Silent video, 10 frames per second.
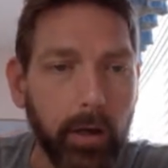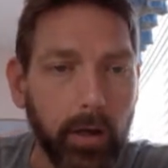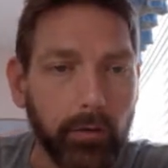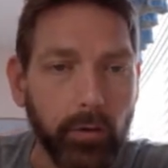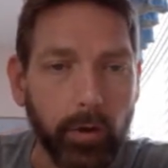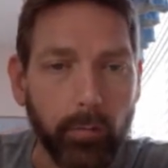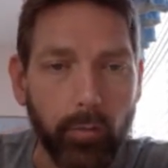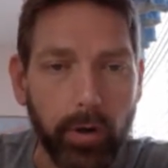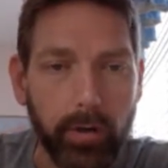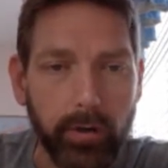So you're going to
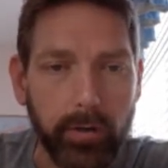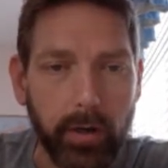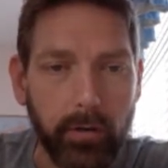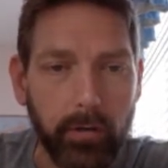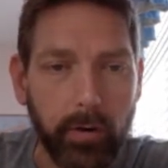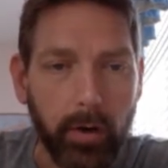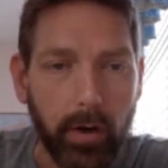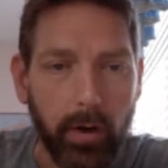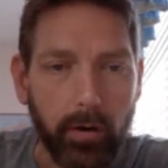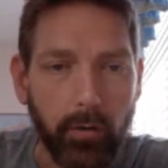bring this down,
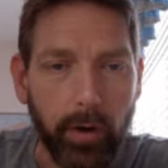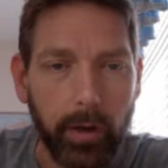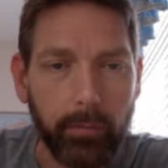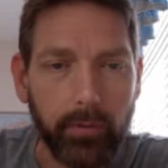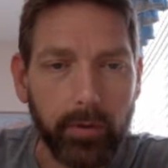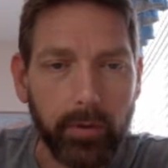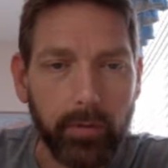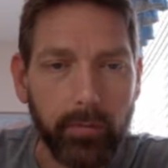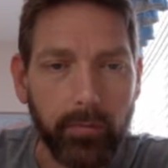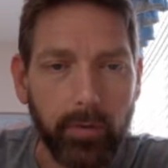grams
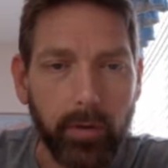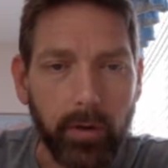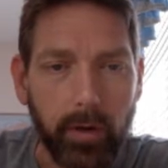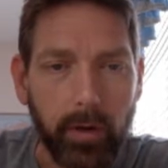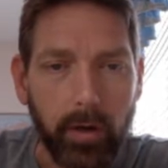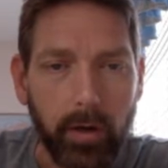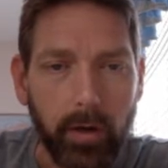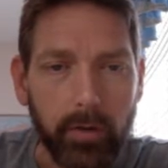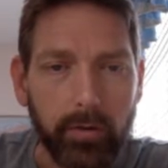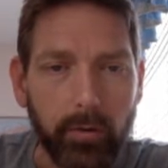of
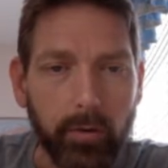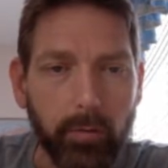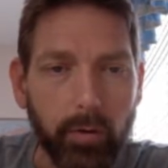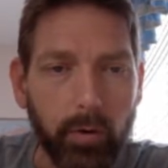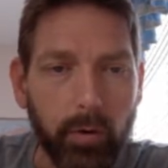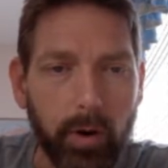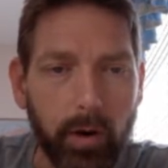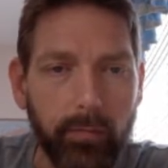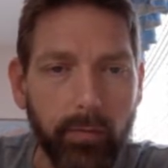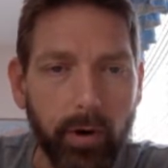sodium chloride
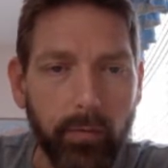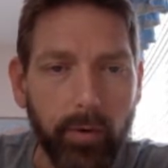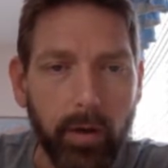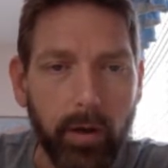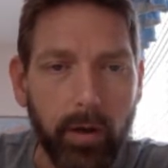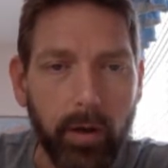for every